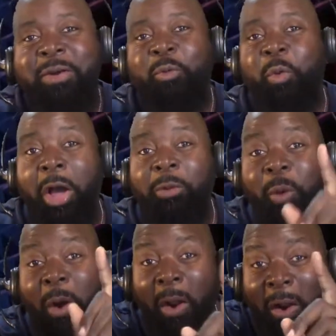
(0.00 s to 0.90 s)

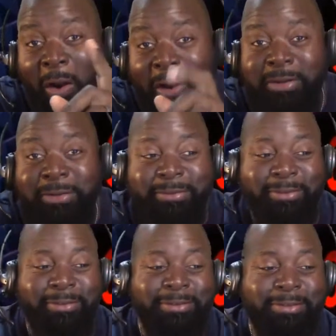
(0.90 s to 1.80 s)
One word.
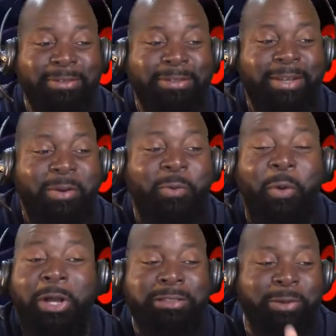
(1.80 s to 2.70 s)

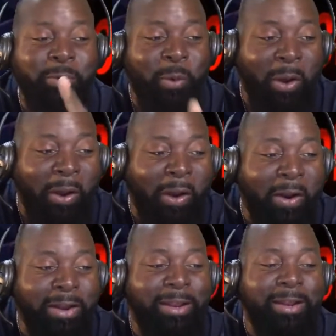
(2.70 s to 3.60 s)
What's the
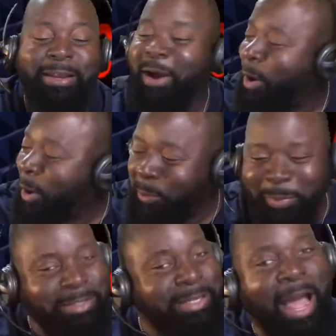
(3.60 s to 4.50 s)
word?
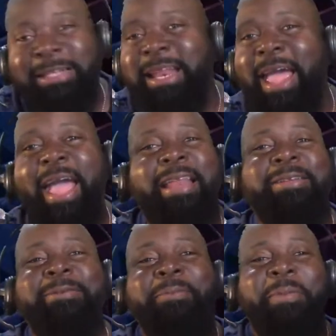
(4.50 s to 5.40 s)
No, it's not that.